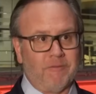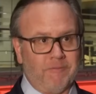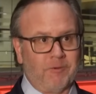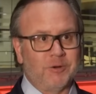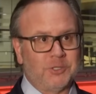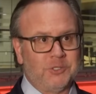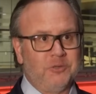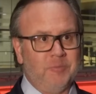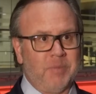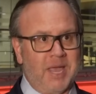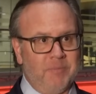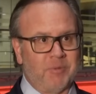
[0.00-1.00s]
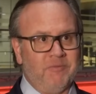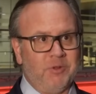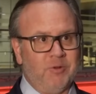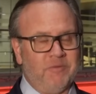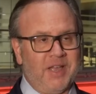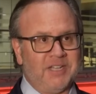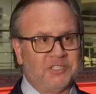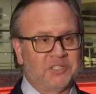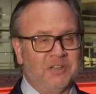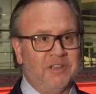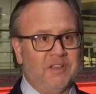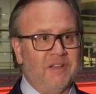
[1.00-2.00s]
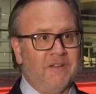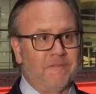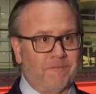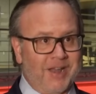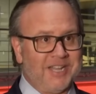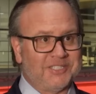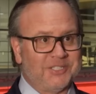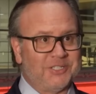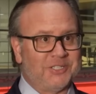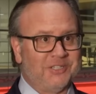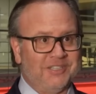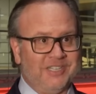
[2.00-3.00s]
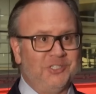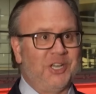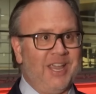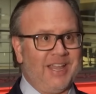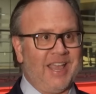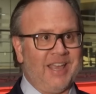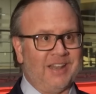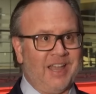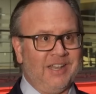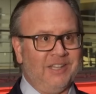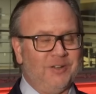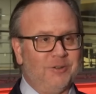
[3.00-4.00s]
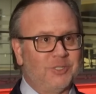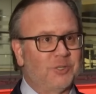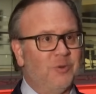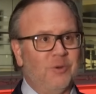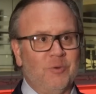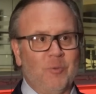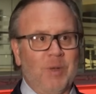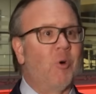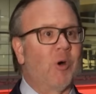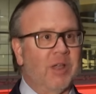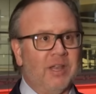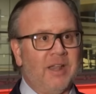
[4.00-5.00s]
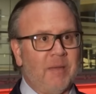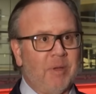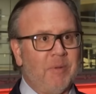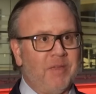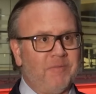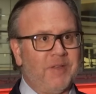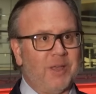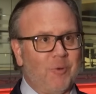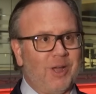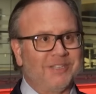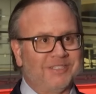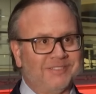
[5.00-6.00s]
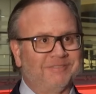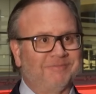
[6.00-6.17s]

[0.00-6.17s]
our first two pay-per-view events, Francis and Jake headlining those, what more could an MMA fan want?